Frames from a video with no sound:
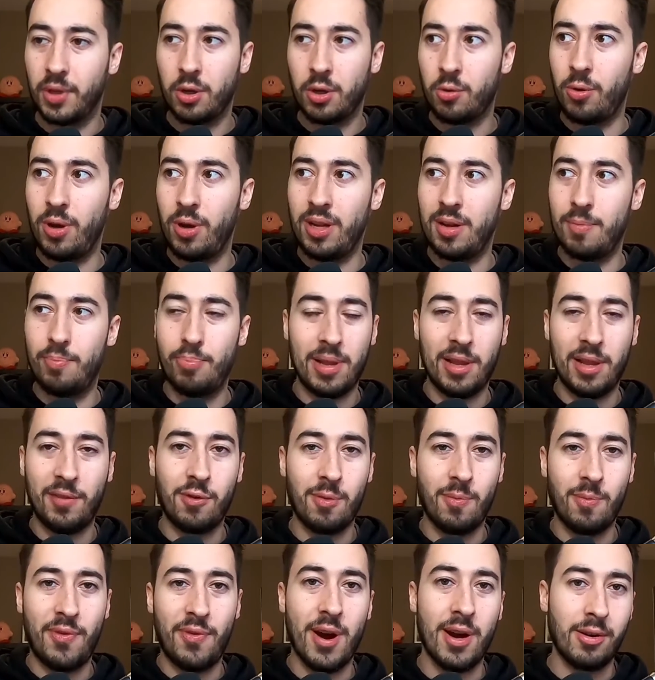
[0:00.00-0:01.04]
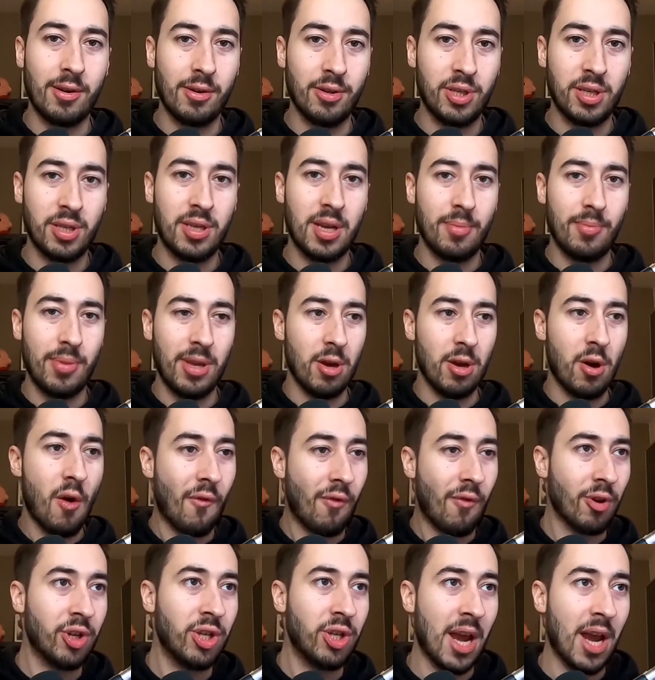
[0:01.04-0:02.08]
create a platform fighter is just gonna be
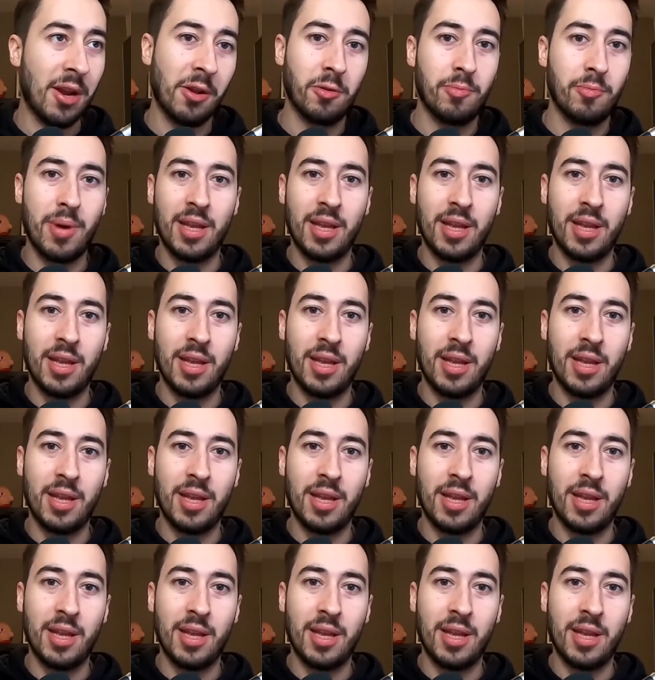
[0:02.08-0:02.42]
overshadowed